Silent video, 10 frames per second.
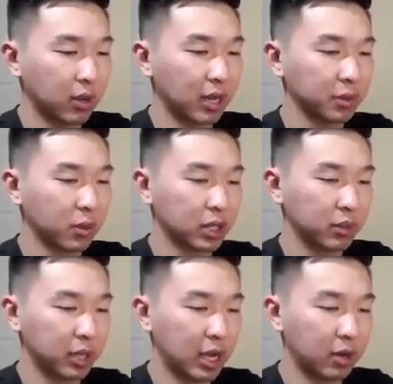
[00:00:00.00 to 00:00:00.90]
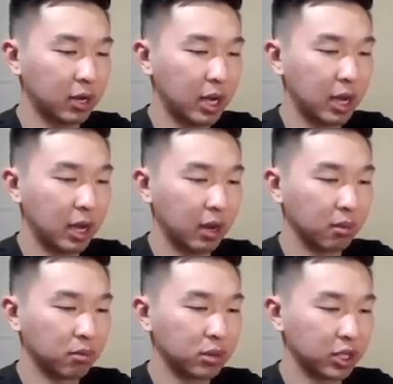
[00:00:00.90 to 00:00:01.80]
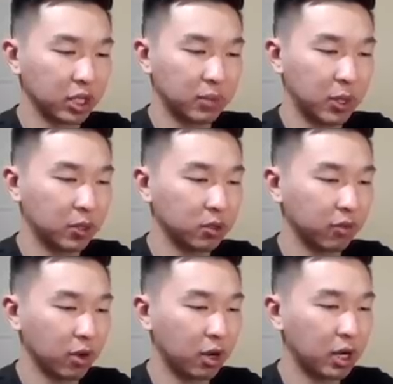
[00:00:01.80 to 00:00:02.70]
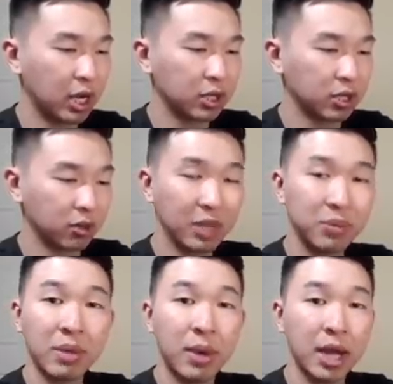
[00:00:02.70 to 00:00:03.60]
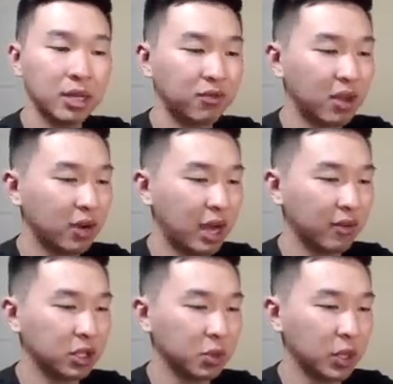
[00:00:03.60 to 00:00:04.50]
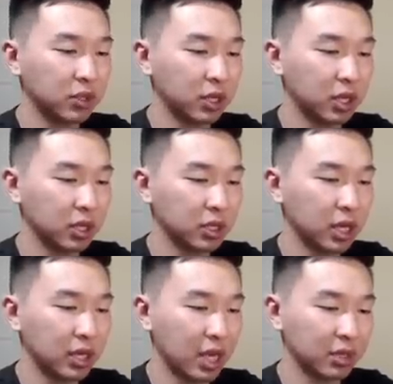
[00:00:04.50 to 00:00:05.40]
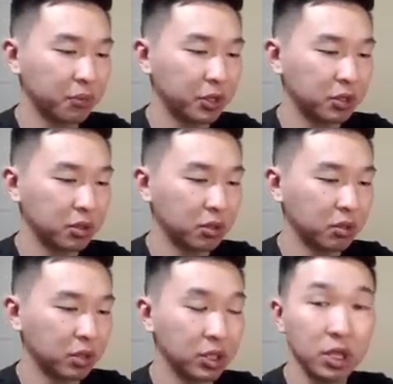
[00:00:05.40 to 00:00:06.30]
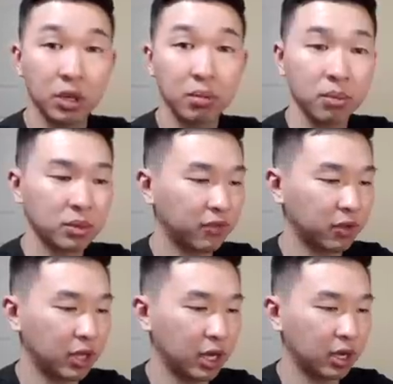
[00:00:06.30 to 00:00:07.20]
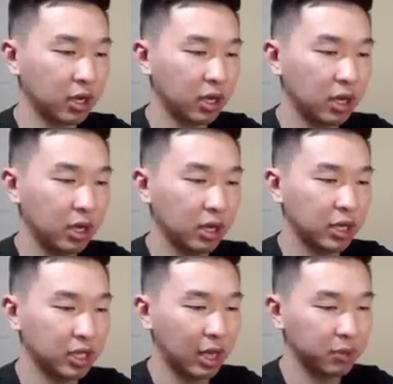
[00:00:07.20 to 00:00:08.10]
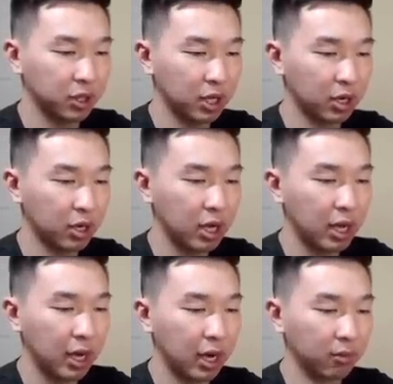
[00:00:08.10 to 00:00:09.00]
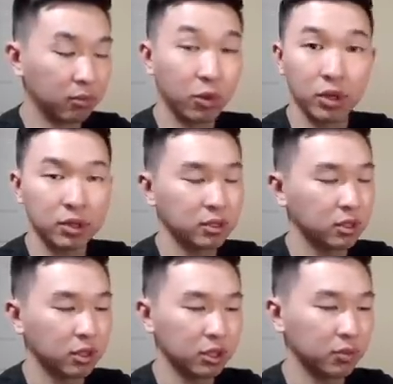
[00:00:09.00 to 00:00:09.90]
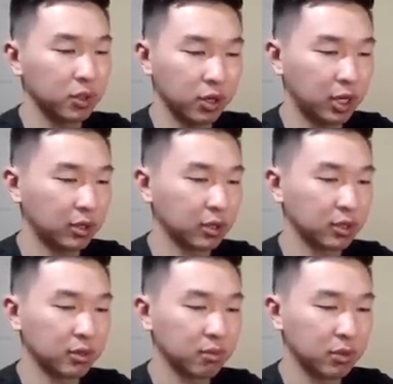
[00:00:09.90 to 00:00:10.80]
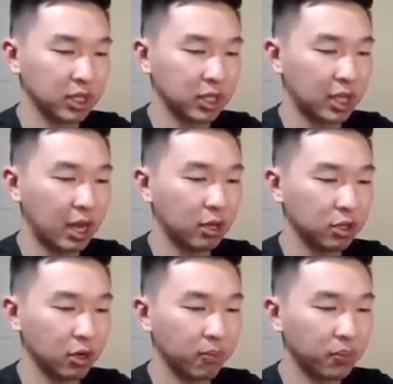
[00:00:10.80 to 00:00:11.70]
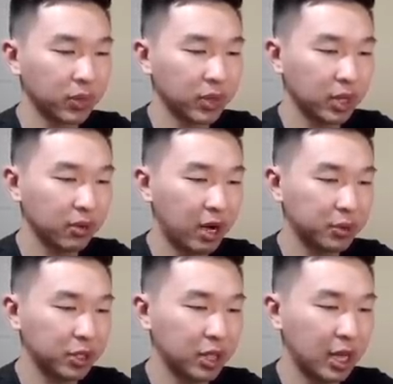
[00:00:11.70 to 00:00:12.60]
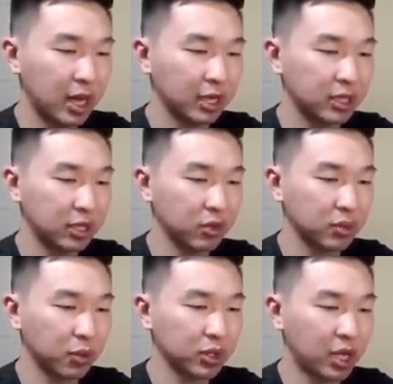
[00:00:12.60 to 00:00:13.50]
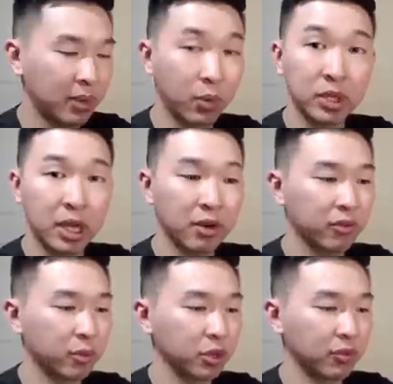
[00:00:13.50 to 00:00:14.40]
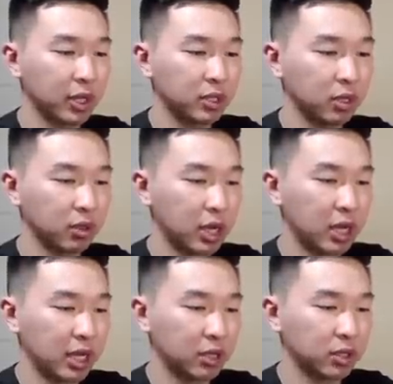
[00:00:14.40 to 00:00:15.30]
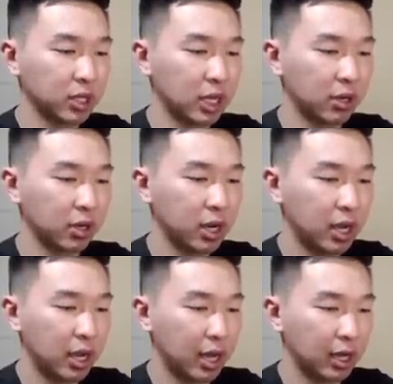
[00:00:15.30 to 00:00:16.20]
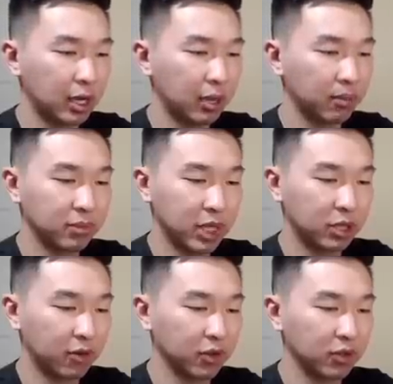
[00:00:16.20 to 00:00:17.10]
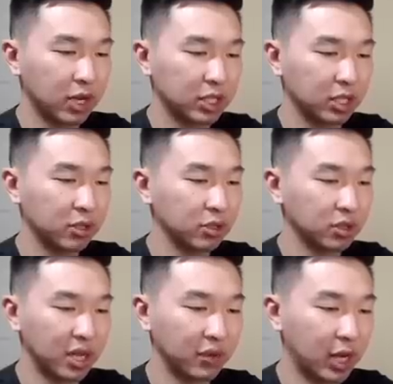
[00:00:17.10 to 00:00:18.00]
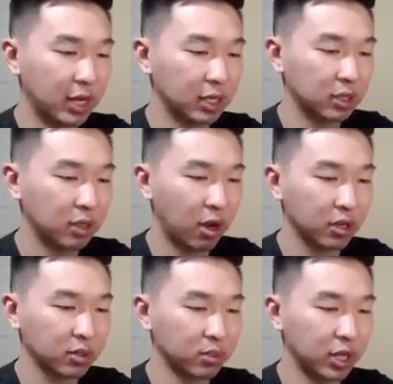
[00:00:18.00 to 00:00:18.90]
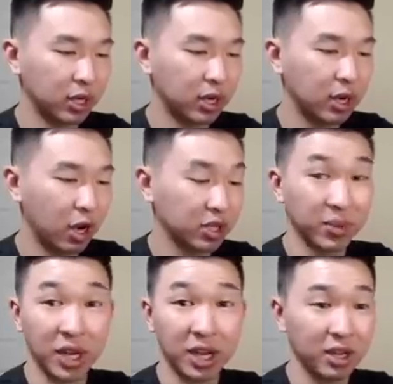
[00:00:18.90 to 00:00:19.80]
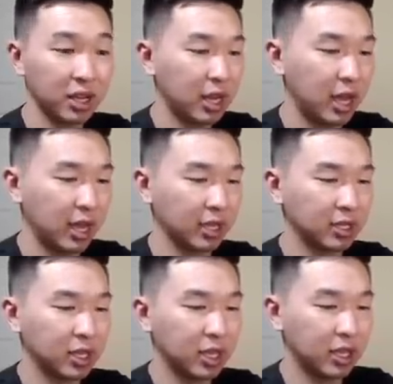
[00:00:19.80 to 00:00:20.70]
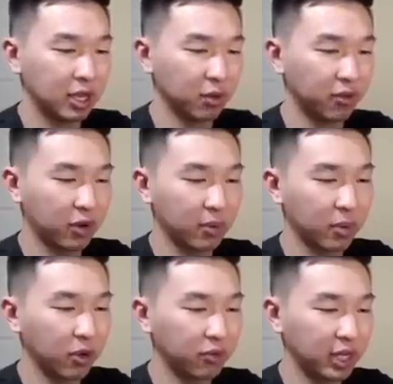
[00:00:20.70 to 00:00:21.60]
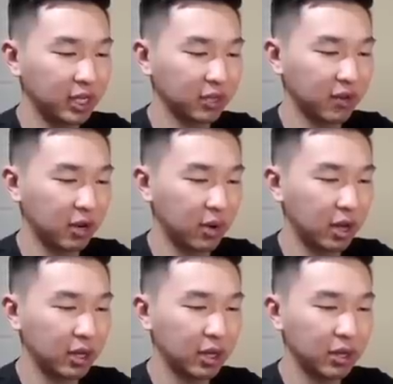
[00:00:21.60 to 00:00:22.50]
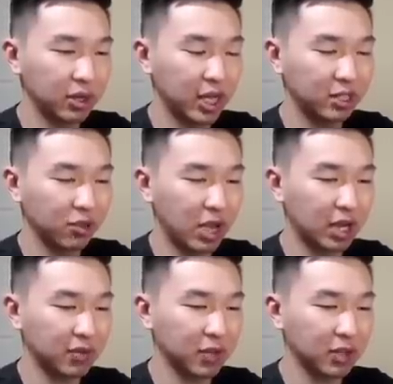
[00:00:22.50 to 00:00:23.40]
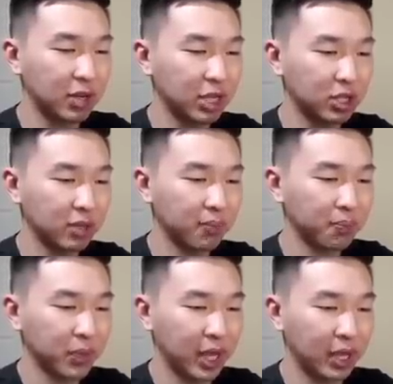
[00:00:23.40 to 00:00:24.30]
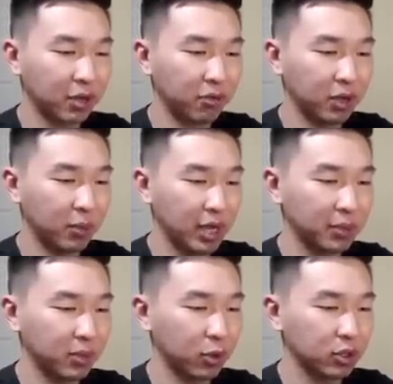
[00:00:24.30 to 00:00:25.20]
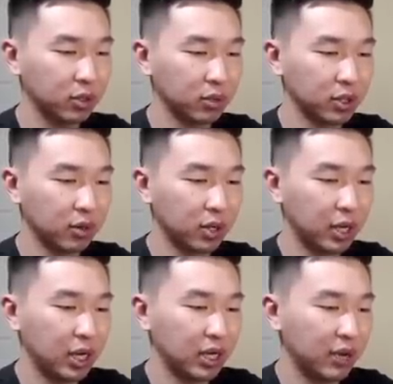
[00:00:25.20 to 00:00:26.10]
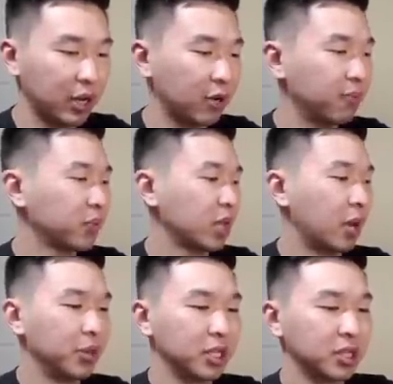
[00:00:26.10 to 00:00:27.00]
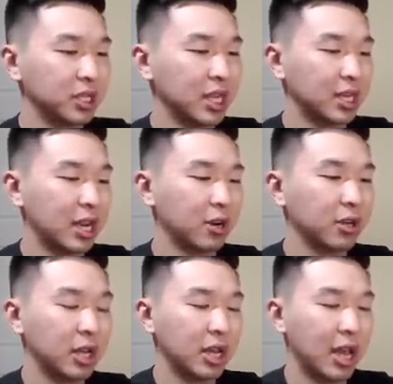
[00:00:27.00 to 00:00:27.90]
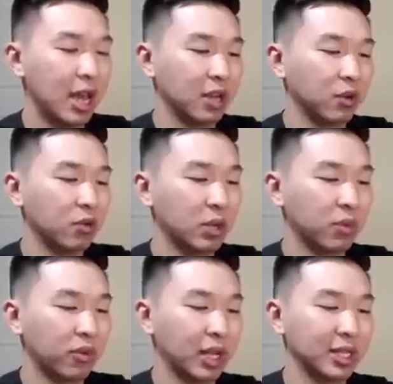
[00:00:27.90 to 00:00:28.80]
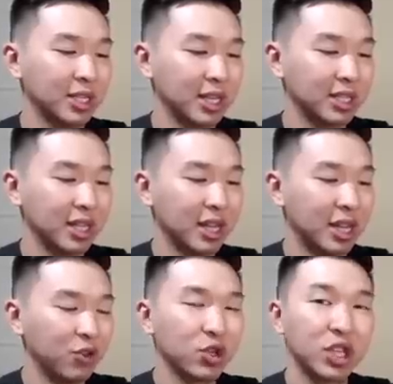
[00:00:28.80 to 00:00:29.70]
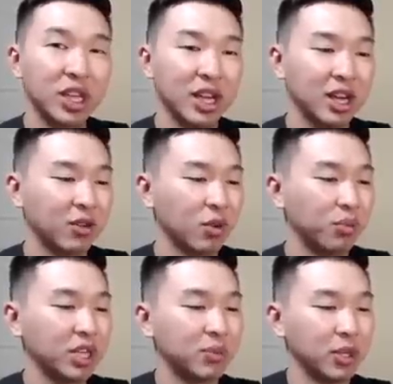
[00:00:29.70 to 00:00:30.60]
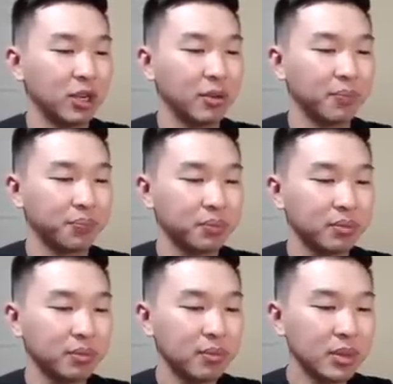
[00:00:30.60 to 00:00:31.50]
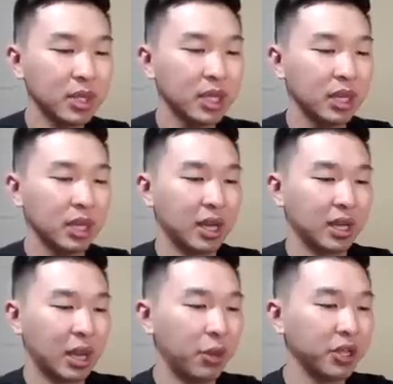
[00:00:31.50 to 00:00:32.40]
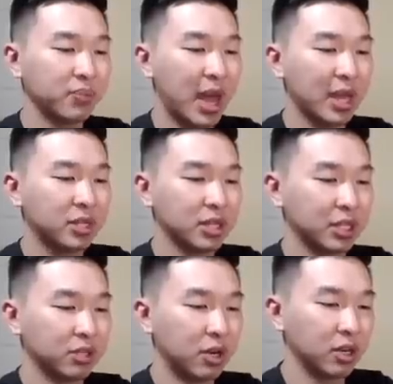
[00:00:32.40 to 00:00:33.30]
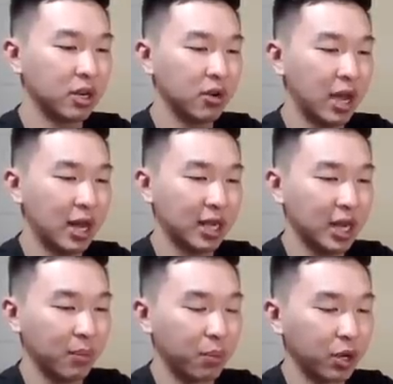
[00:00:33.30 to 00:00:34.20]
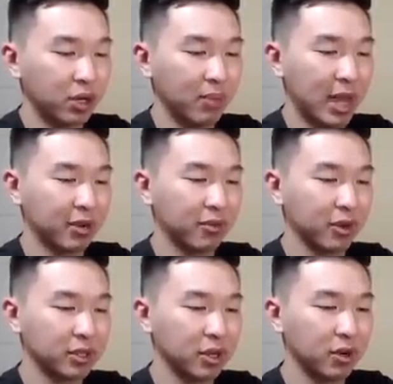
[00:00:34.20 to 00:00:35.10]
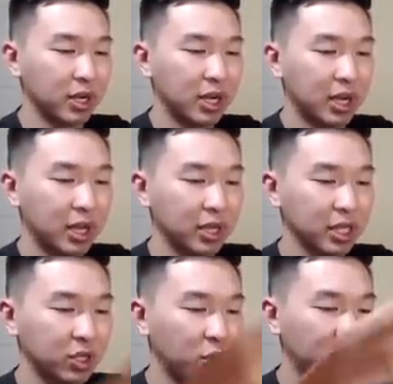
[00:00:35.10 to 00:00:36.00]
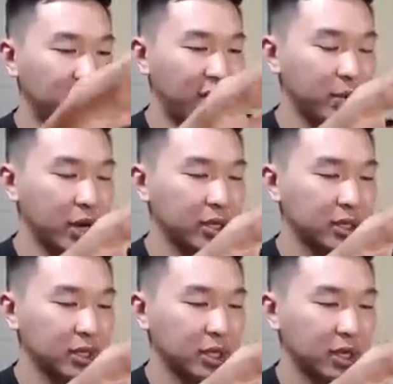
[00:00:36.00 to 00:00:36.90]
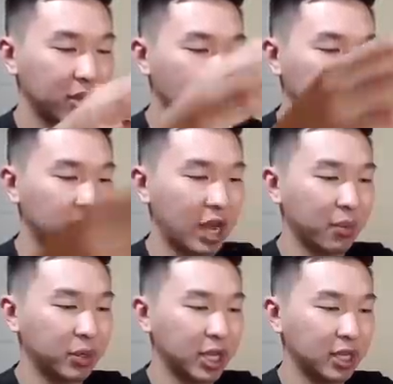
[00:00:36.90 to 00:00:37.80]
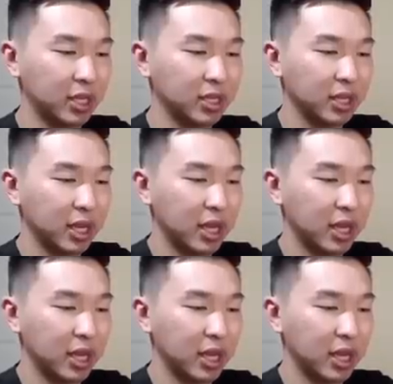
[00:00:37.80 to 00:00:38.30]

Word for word: were able to work something out. Pleasant experience overall. So keep that in mind. If you ever have a situation like this, that's something to consider. Definitely a nice option there. Of course, there's also returning, there's things like that. So another option that I decided to explore this time, and it worked out for both of us. So thank you to the seller, and nice card for the collection. Love Giannis. Awesome player, awesome guy, and you're rooting for him. Hopefully he does very well. Nice new Giannis for the collection, and hopefully we can pick up some more soon. So there we go. I'll put this to the side now. And real quick, before we get into this interesting replacement here, I pulled this Mac not too long ago, and I got a booklet mag for it. So this is like 25 bucks. If you're wondering how to protect these,